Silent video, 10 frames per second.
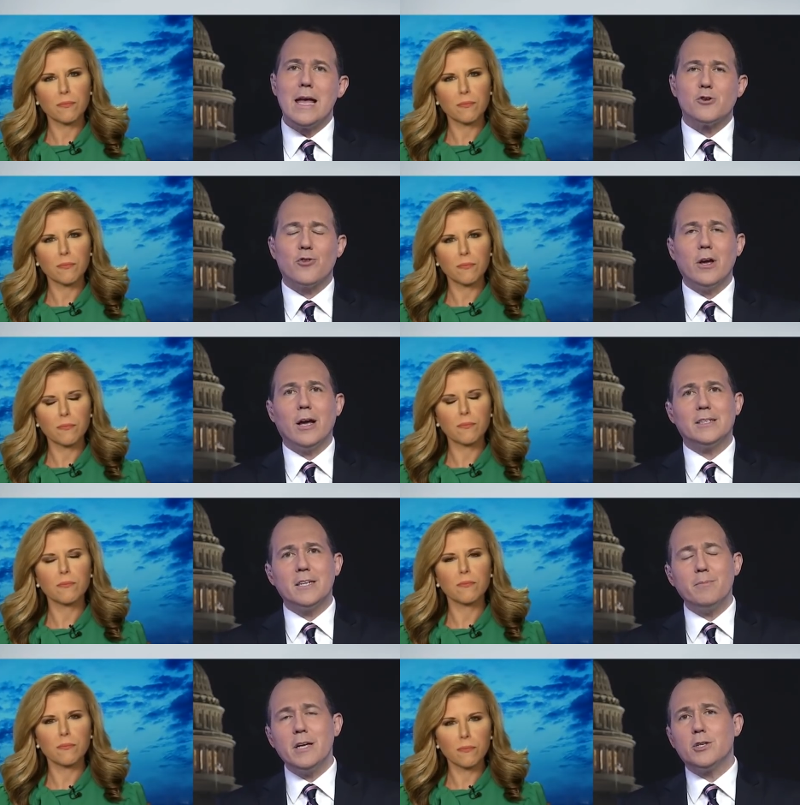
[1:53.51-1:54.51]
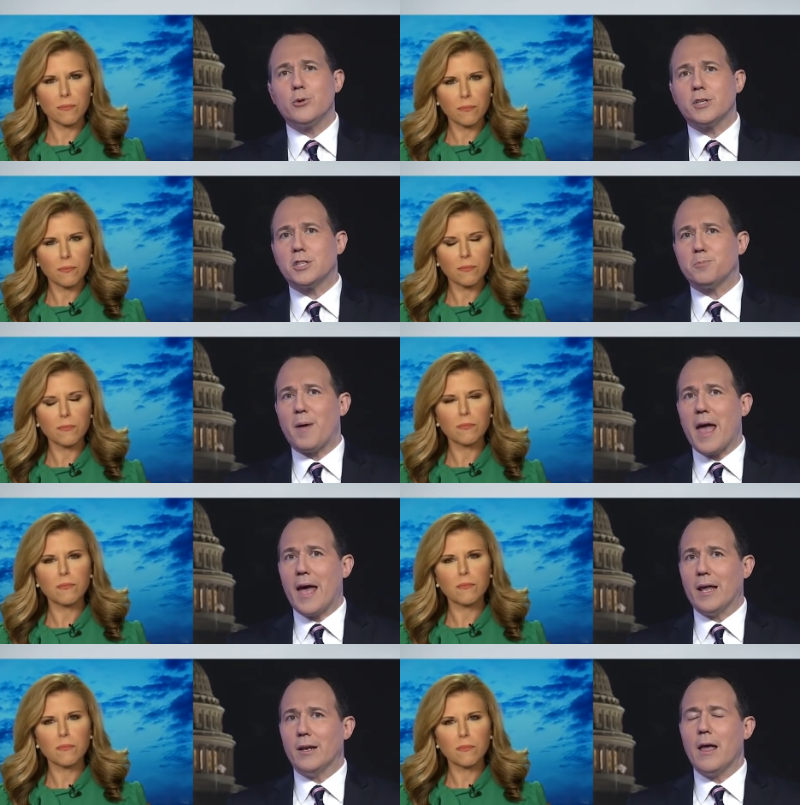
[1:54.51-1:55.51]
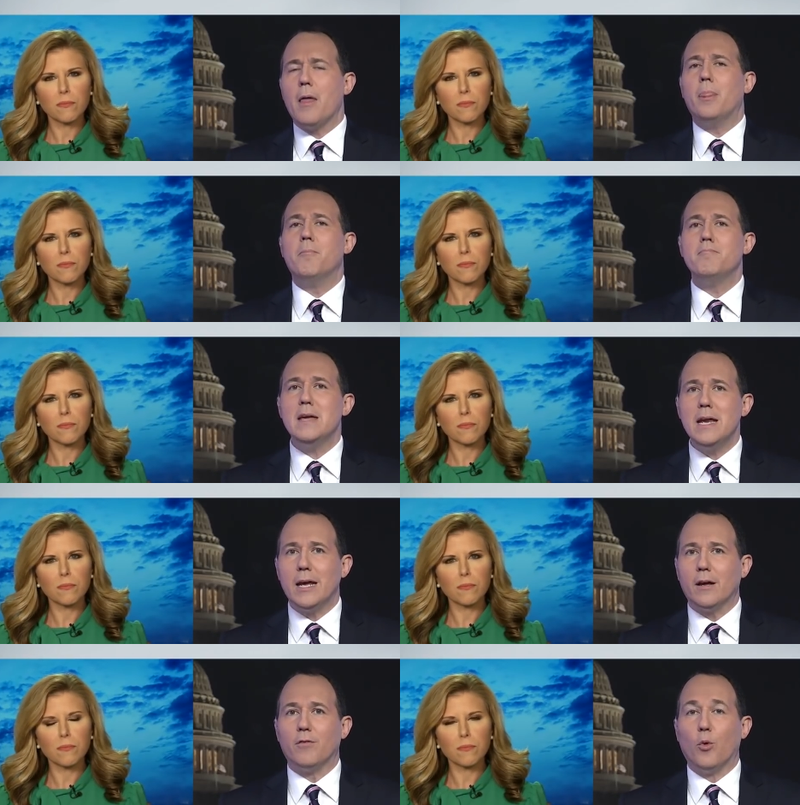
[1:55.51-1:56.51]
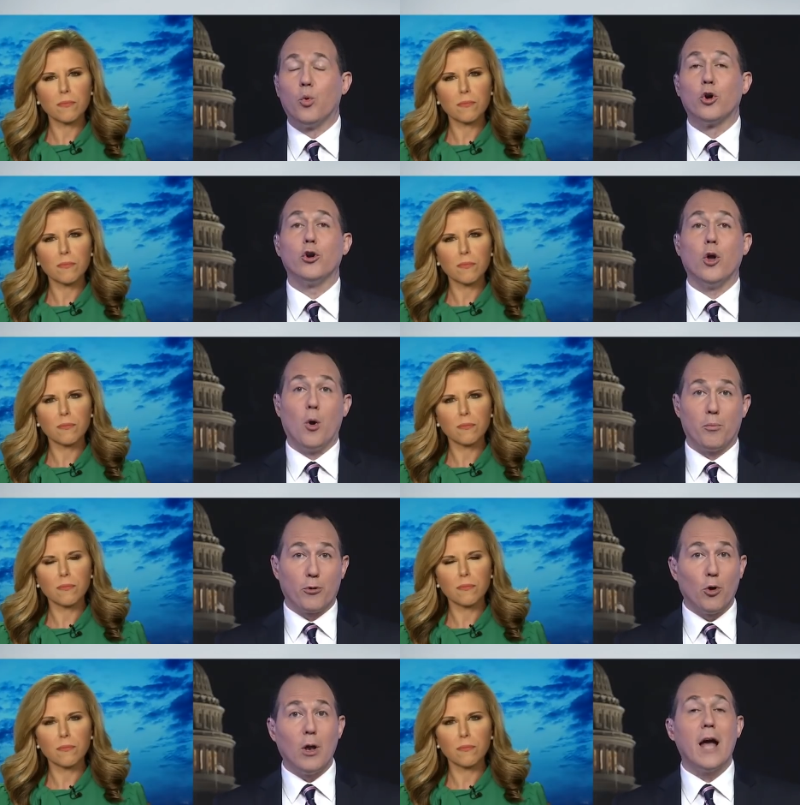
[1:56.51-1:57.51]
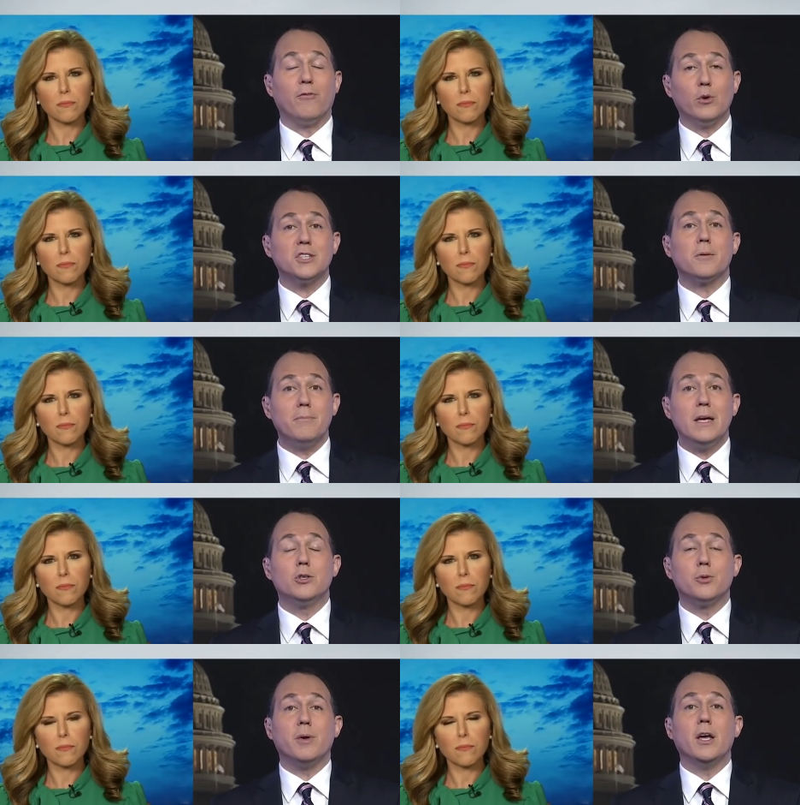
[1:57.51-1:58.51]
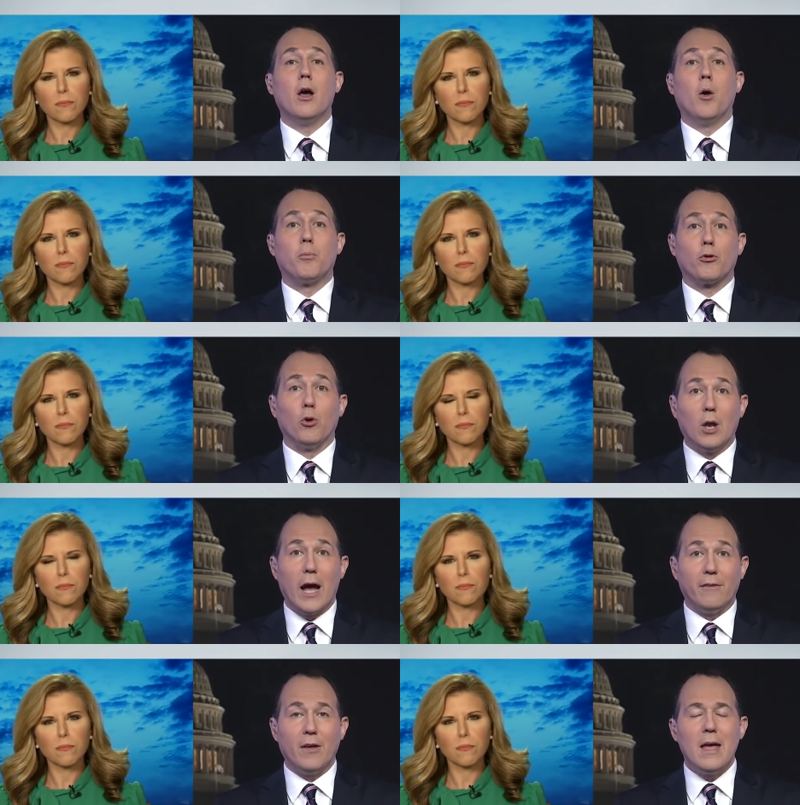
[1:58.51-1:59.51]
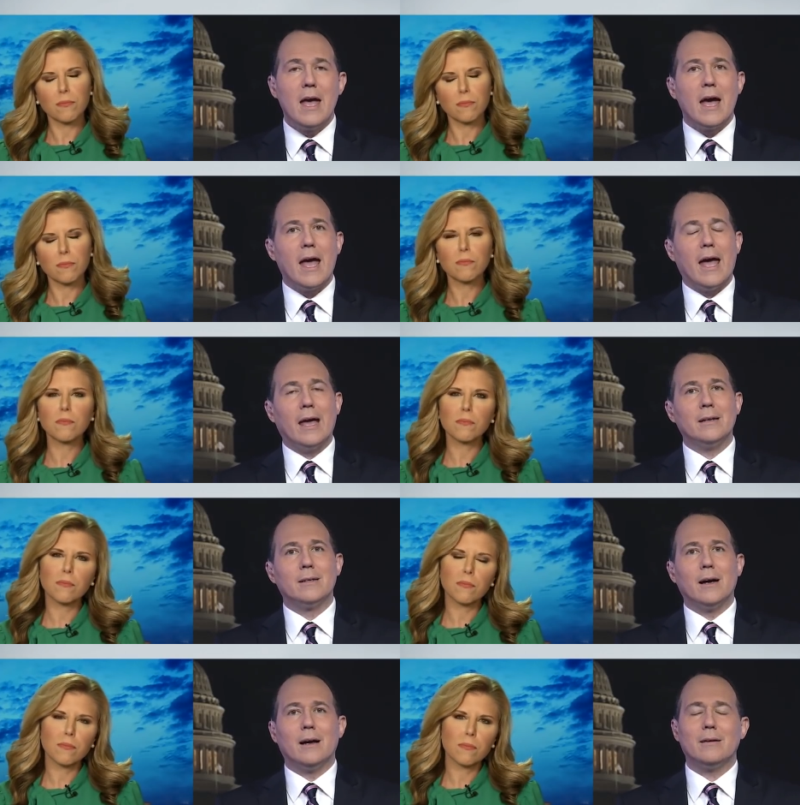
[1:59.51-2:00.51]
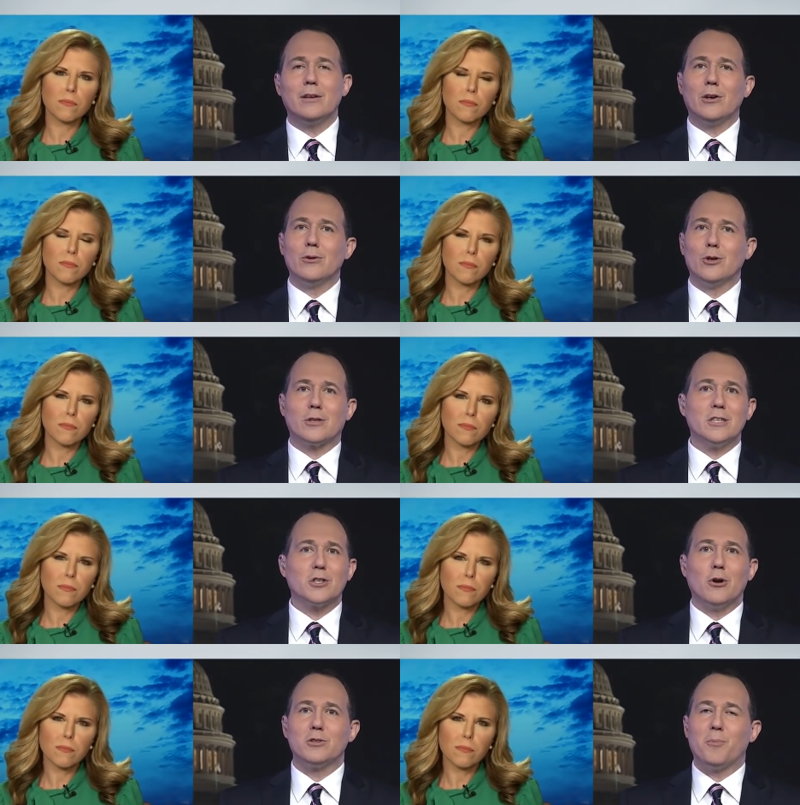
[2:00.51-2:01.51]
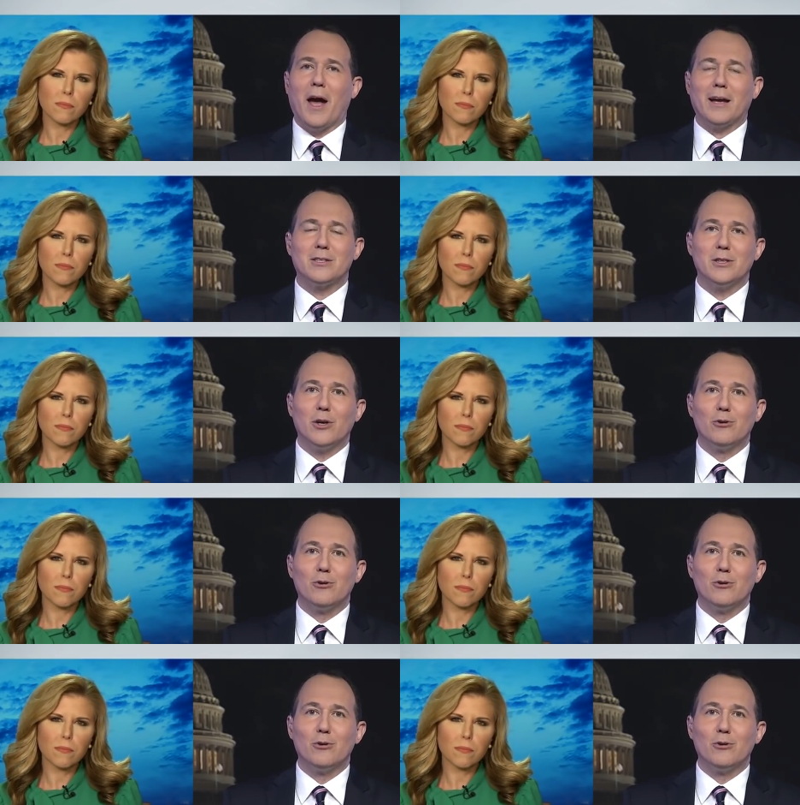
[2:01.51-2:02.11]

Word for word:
Speaker 1: try, attempting to expand the meaning of the word pro life. What does it mean to be pro life? And, uh, you know, look, this goes back to the